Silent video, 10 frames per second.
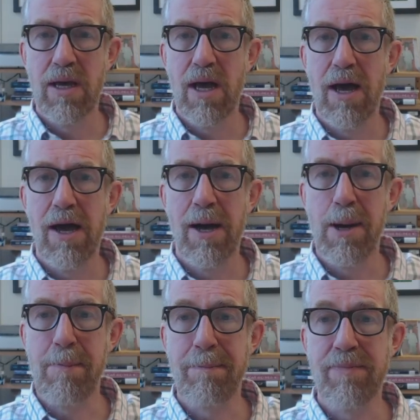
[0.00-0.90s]

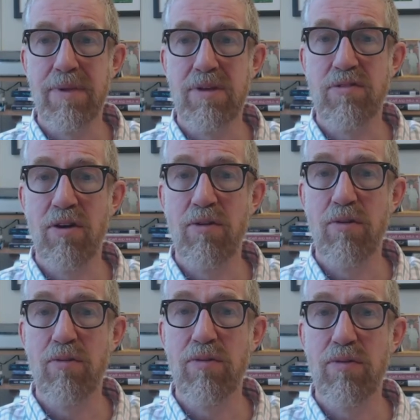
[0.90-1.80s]
Um, so
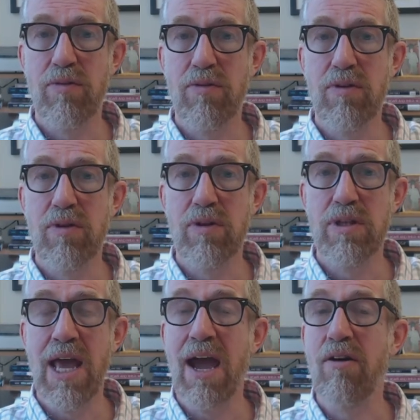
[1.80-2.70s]

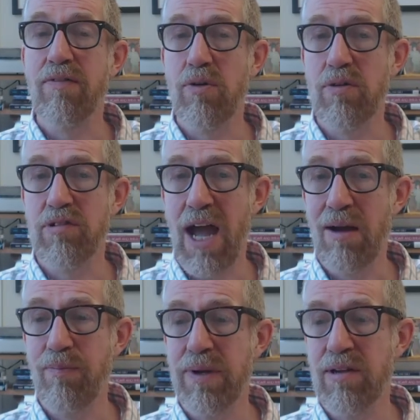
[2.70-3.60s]
now, of course,
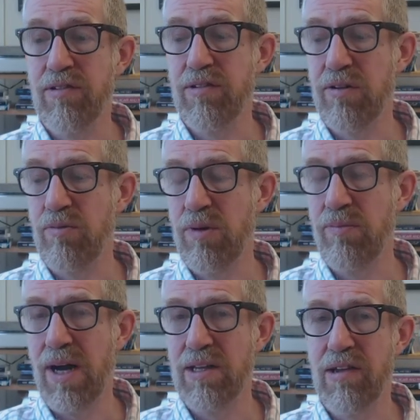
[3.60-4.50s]
happiness, we might
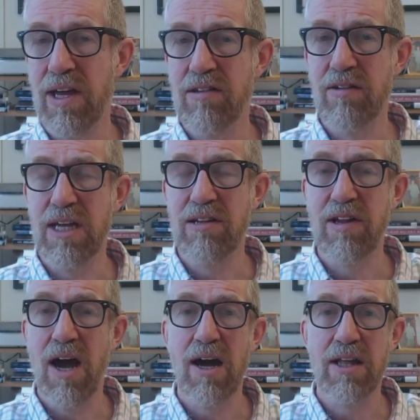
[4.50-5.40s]
say, is a, is a
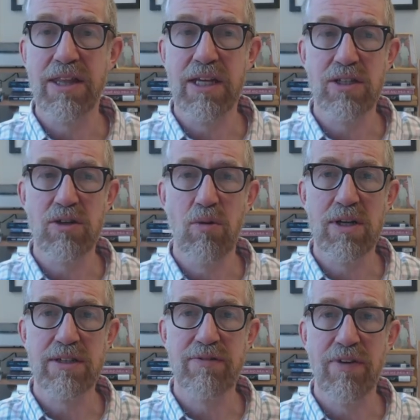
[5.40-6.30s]
hard thing to
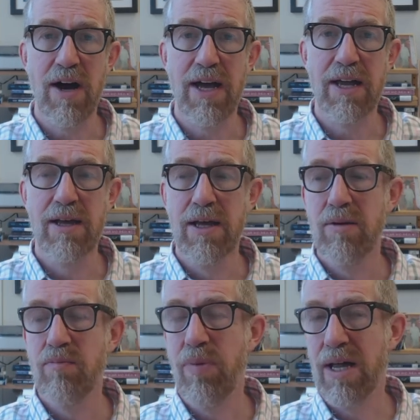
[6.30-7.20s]
quantify,
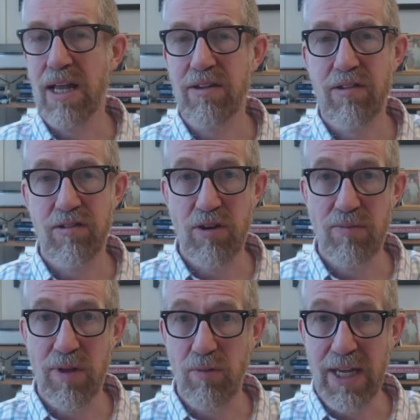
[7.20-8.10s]
but let's assume that
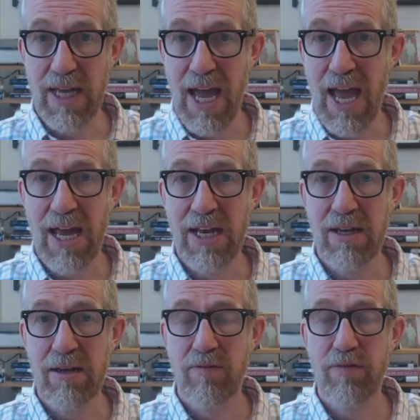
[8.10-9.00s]
we can.
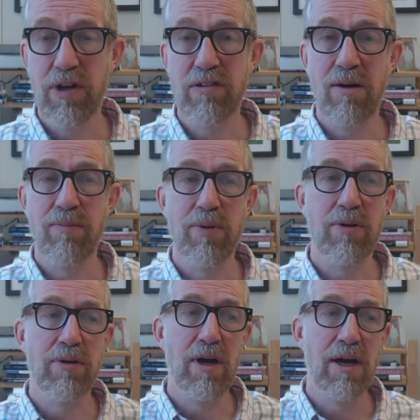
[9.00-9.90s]
For example,
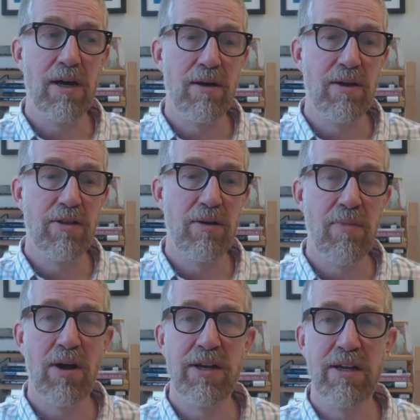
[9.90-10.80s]
uh, the
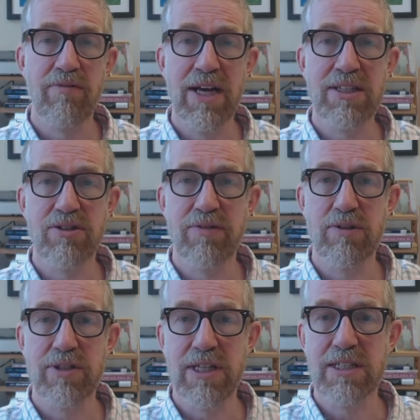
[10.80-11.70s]
modern inventor of
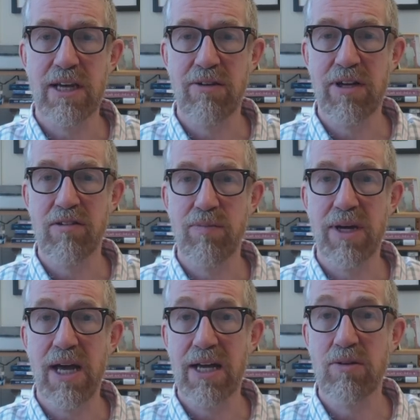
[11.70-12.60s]
utilitarianism, a
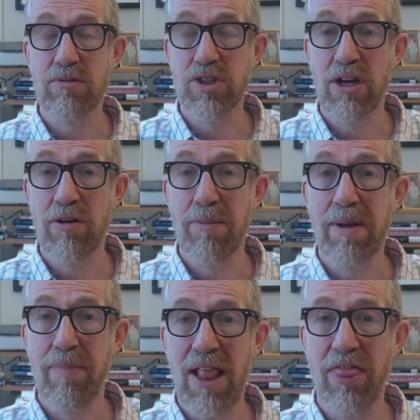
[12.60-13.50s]
guy called Jeremy
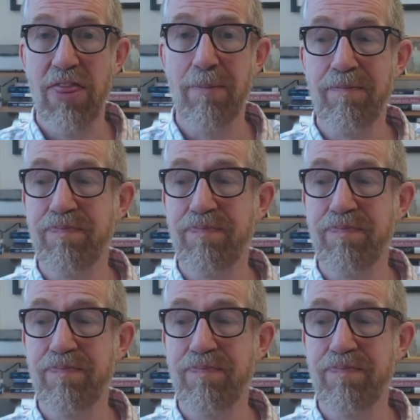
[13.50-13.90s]
Bentham,